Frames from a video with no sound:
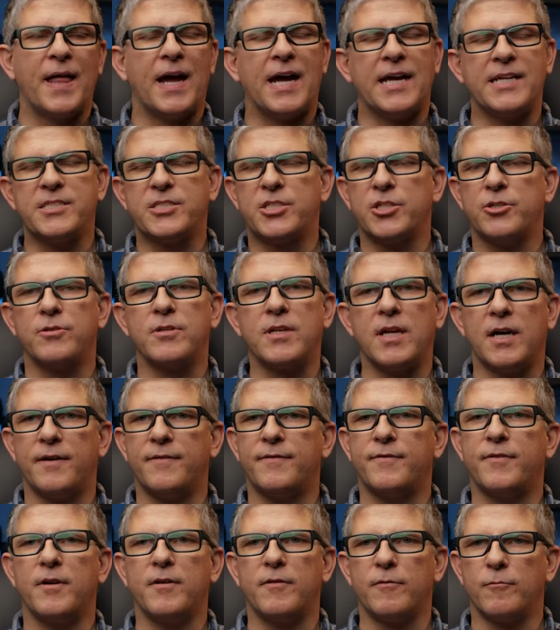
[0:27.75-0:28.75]
I do
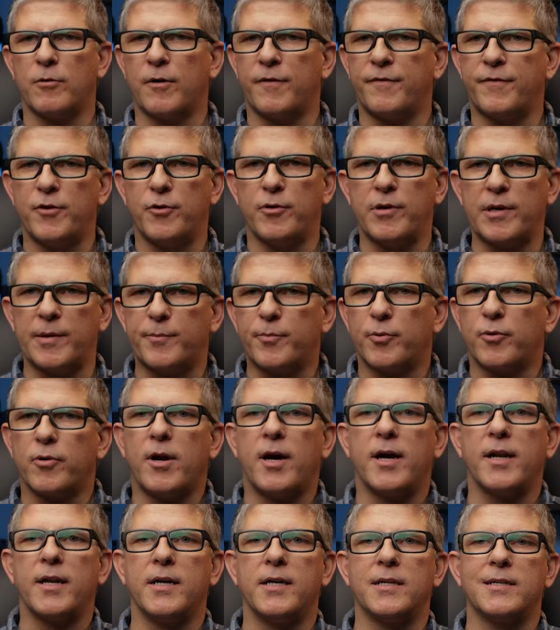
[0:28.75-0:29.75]
love reviewing
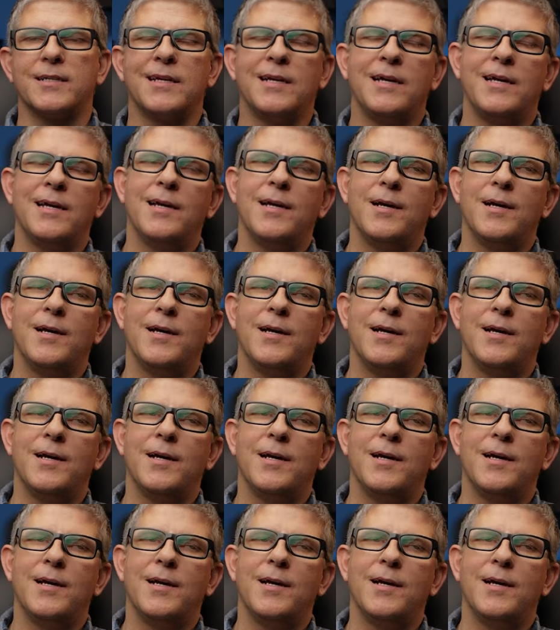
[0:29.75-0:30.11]
product.